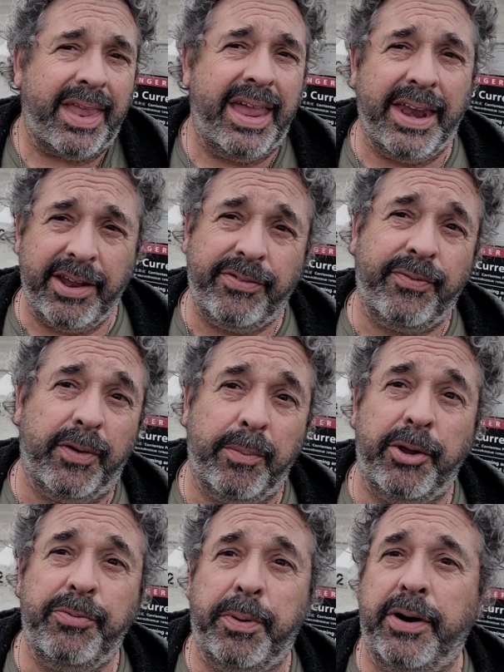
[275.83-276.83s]
And it's for the
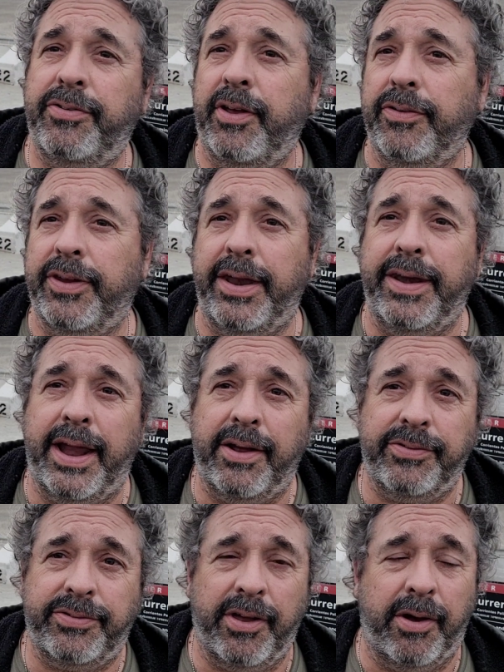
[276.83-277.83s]
most part, it's all done now.
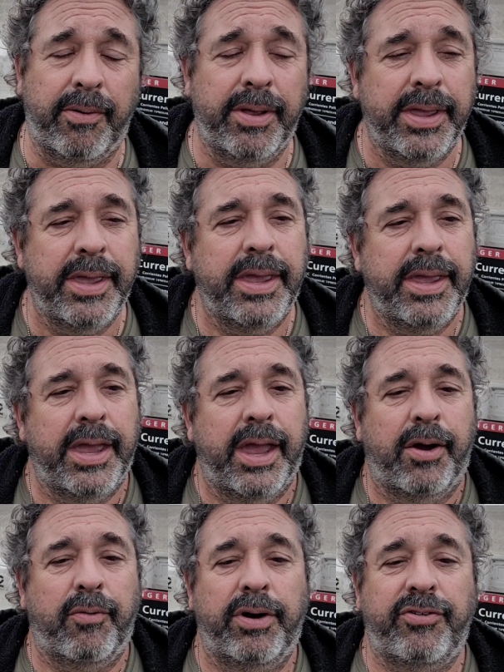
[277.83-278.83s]
So
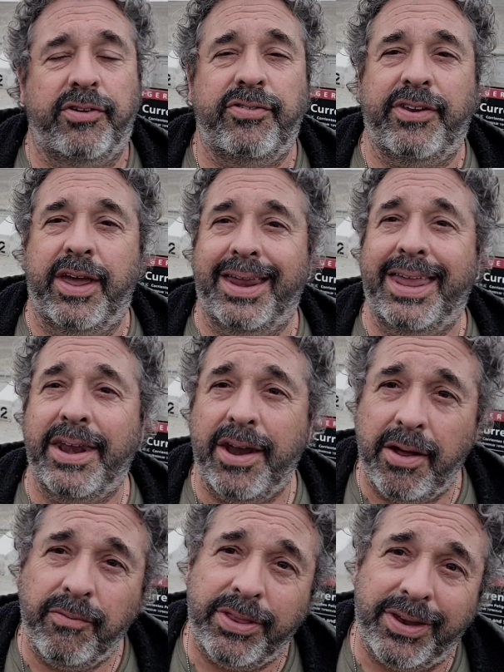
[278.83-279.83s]
we're just uh, getting
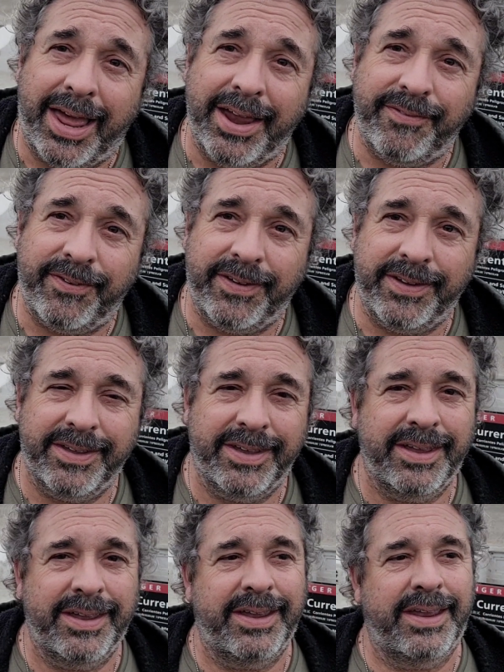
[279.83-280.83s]
on with life.
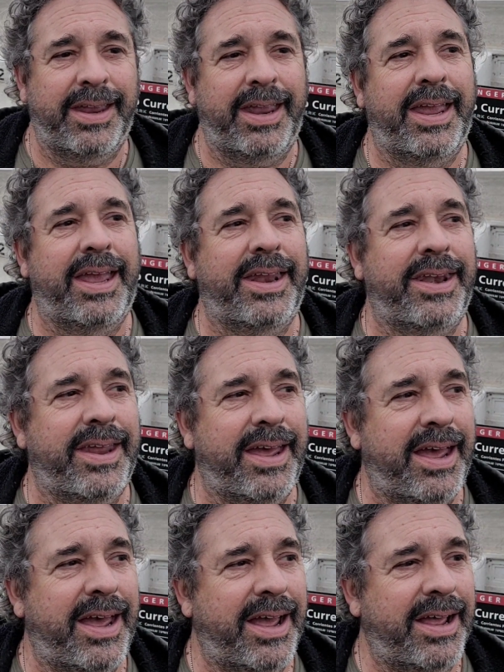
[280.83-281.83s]
And
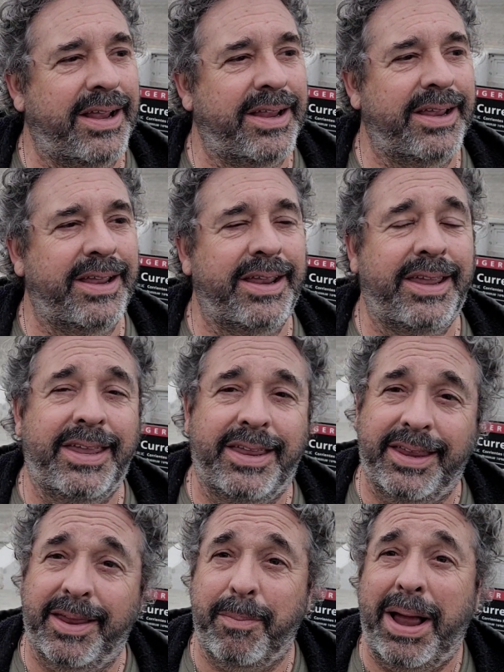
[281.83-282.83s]
uh,
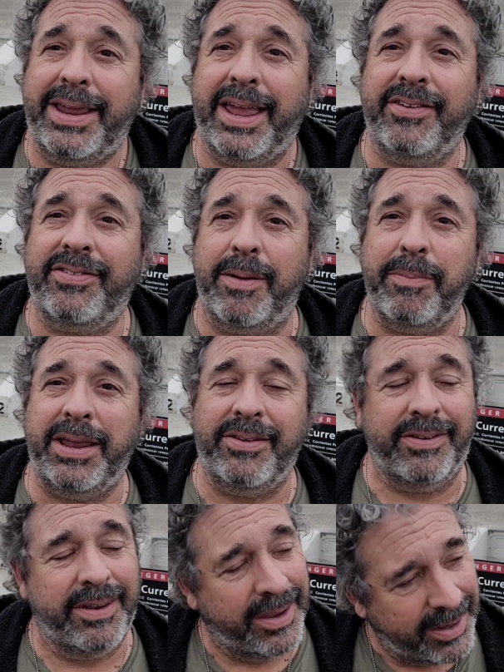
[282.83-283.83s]
in my case, that
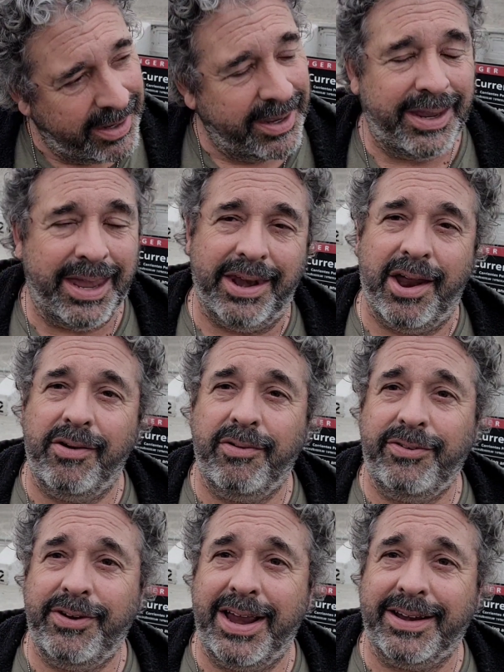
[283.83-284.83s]
means getting on with
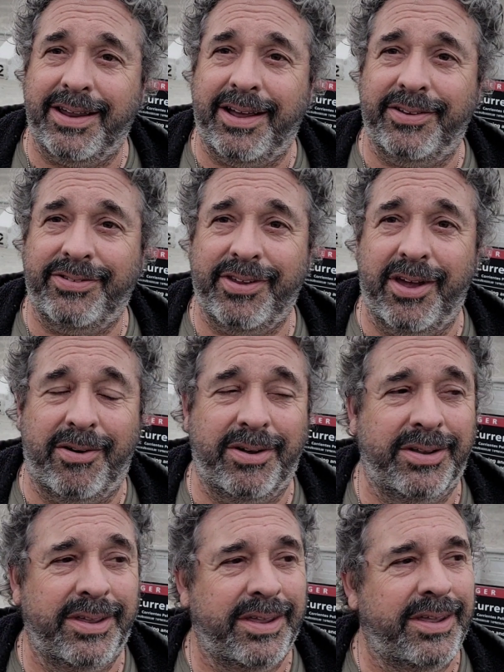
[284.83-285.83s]
Jackdaw. So
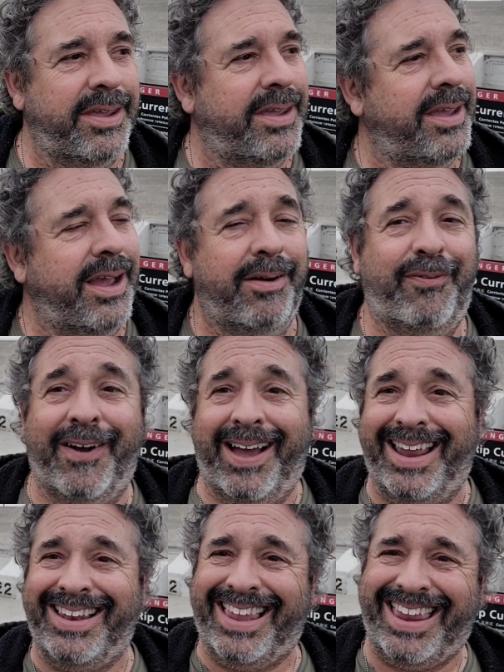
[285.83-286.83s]

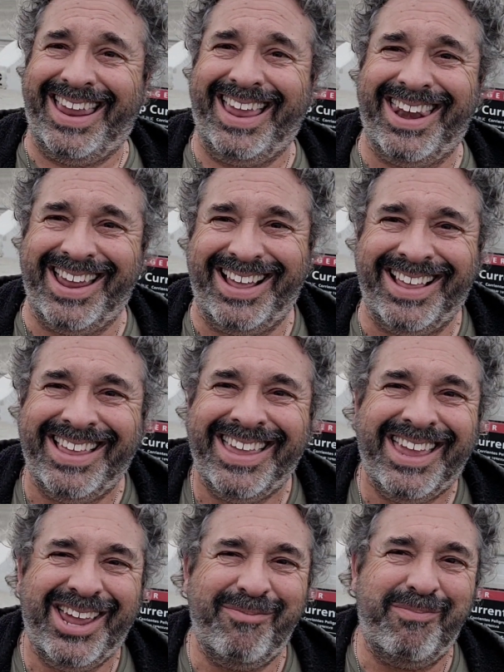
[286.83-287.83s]
finally in
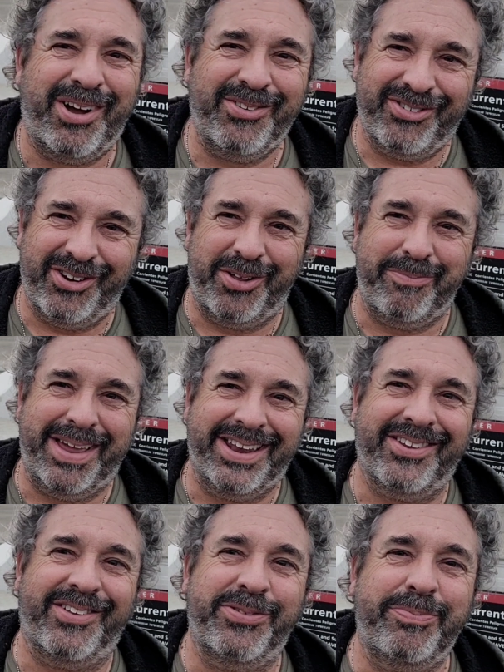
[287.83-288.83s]
emotional
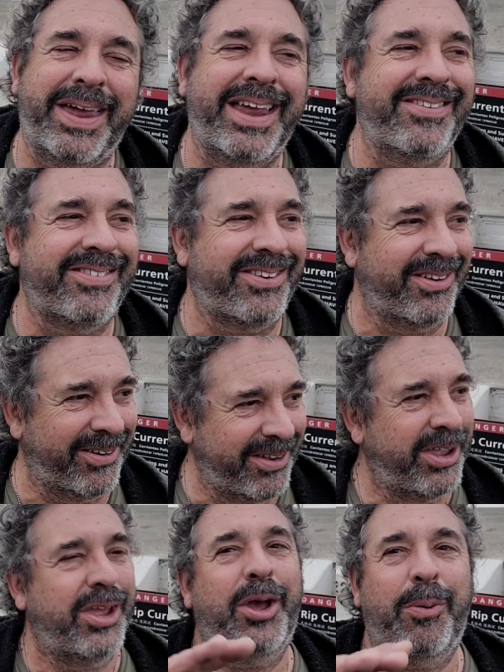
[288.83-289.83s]
mental space to
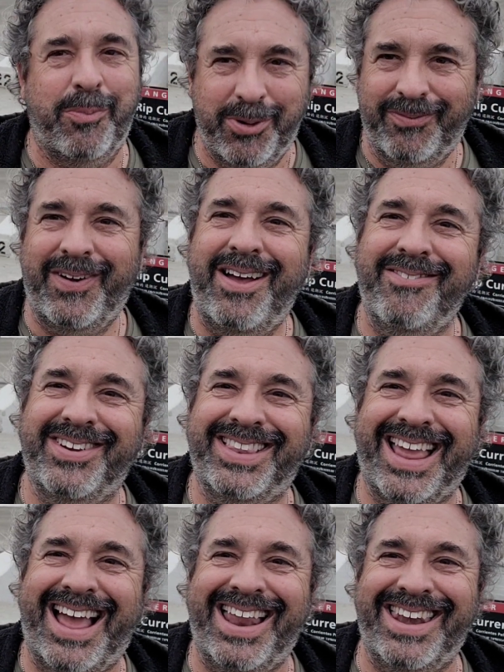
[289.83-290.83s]
move on with
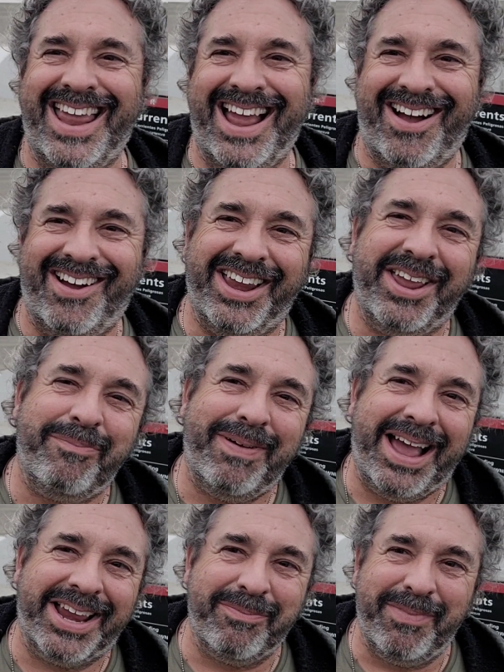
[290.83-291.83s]
that now and get
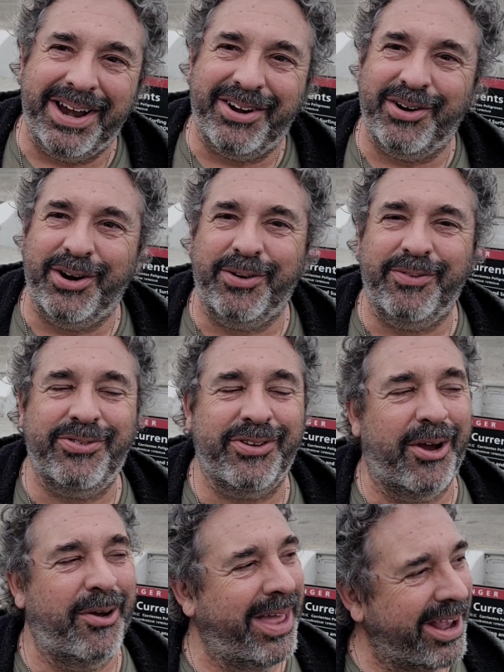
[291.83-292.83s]
back in my groove.
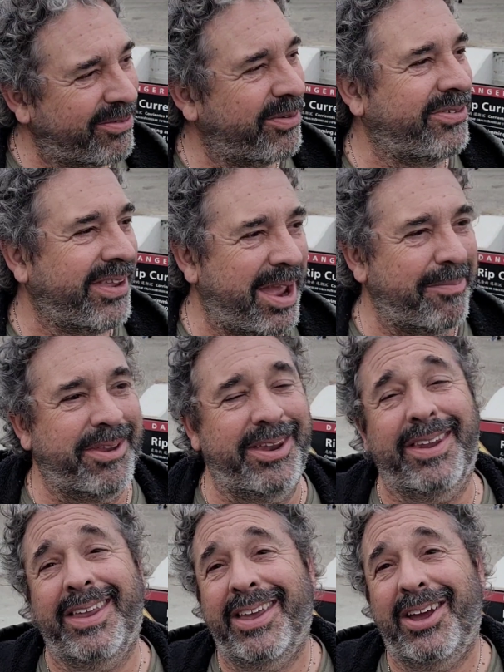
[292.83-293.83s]
So that's what's happening.
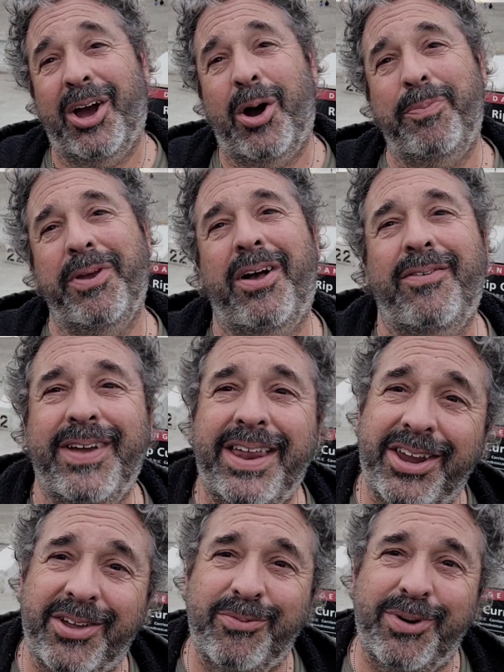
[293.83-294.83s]
Hope you all have had a
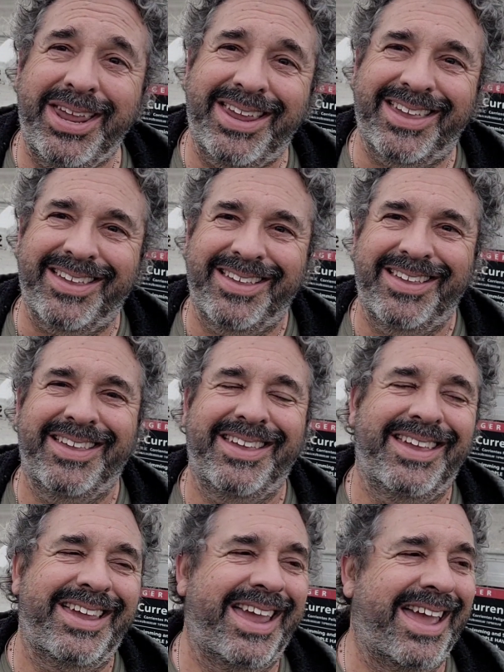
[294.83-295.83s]
good week.
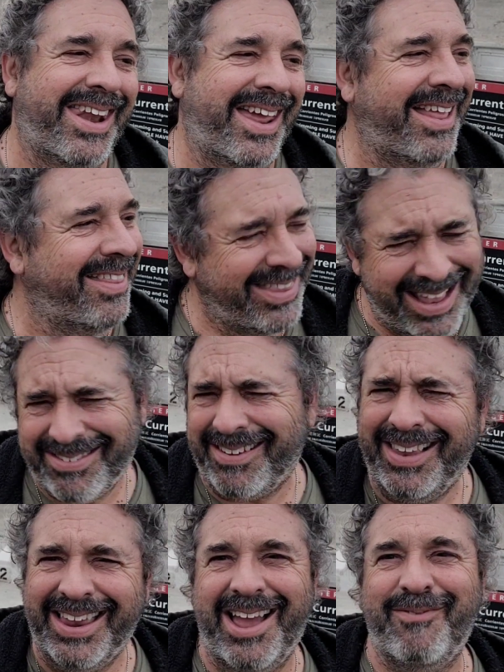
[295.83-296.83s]
And uh, that's
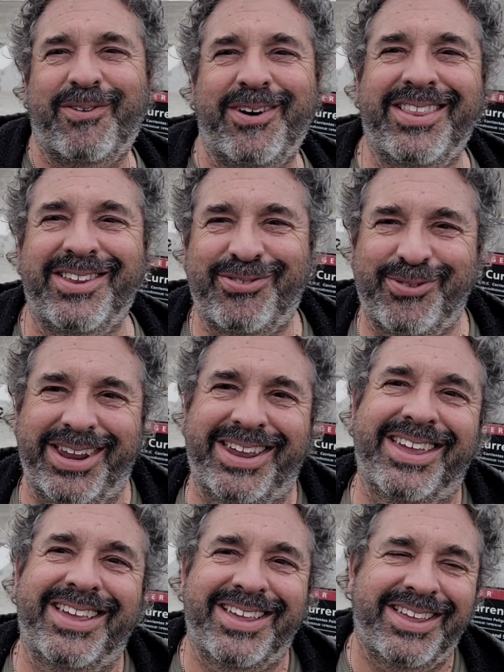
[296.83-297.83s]
all I got for you this week.
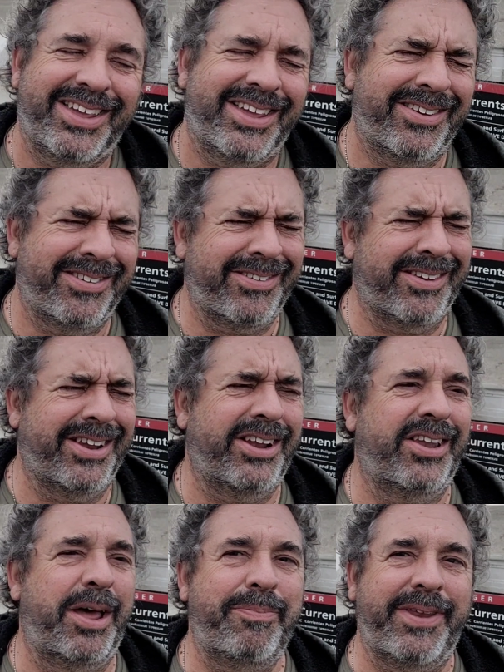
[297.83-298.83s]
Just a
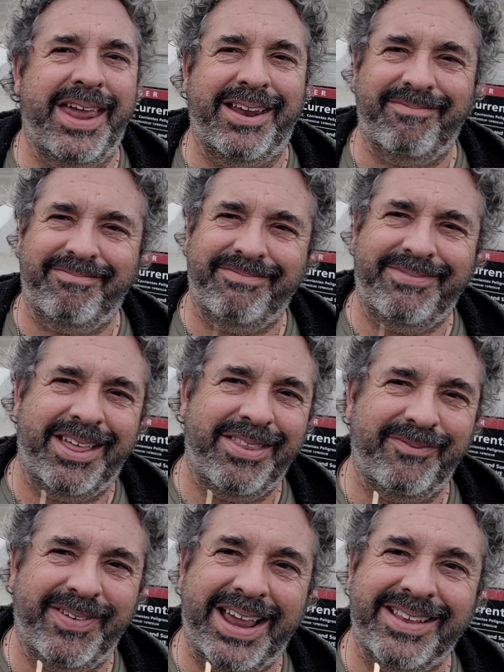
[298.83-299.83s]
little update.
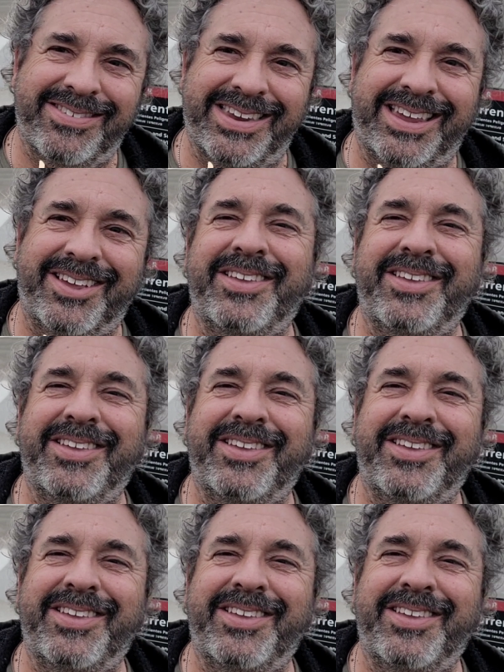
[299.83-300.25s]
Nothing fancy.